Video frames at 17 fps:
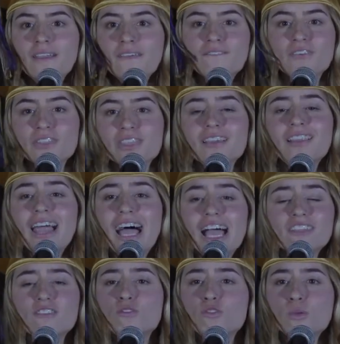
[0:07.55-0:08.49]
For the
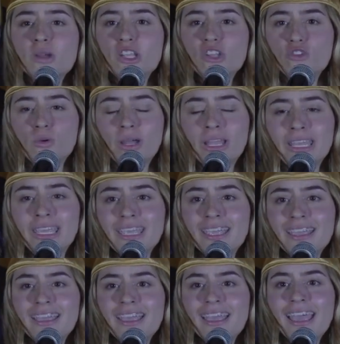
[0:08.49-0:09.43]
class of
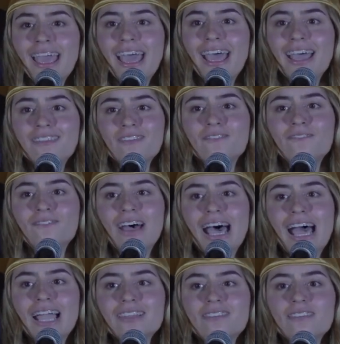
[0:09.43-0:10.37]
2020 has in
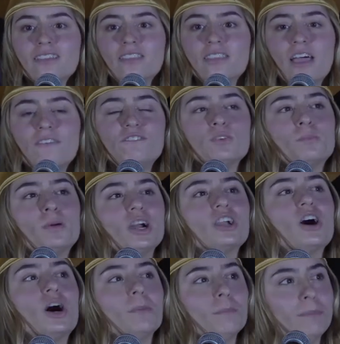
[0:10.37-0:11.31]
fact left a
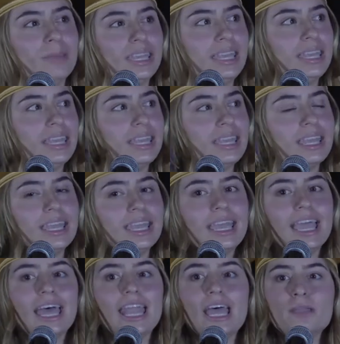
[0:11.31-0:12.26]
mark on me,
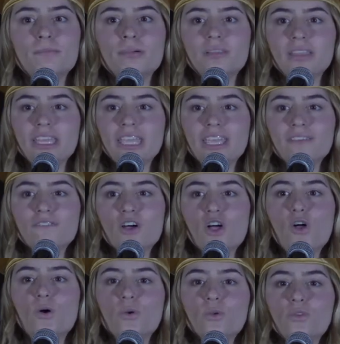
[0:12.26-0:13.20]
I believe
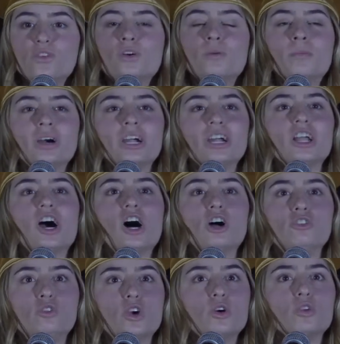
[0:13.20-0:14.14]
also a mark
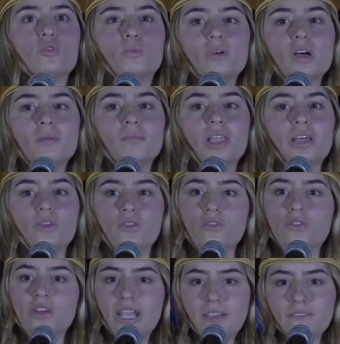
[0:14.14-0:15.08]
on Dos Pueblos
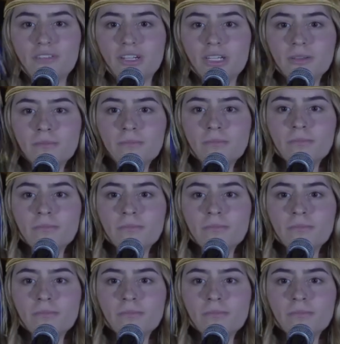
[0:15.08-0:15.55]
forever.